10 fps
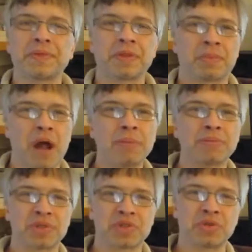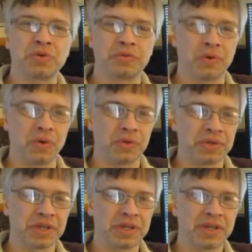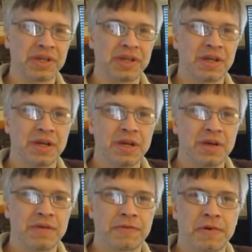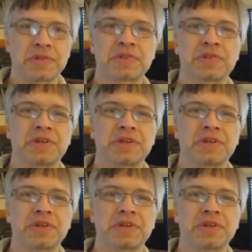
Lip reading: the problem is twofold. First,